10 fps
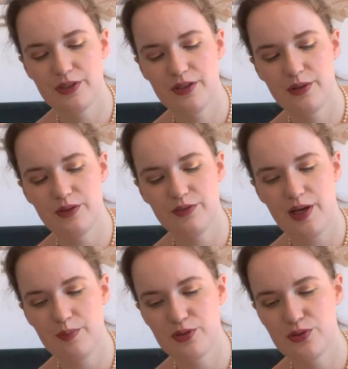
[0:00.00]
the
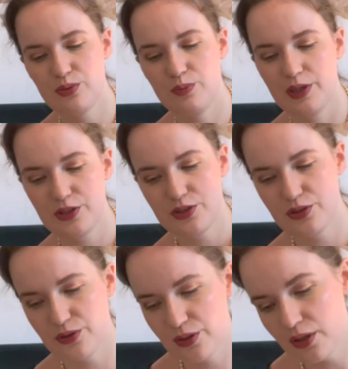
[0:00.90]
fibers too
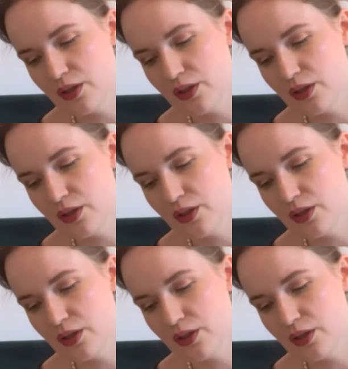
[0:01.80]
much to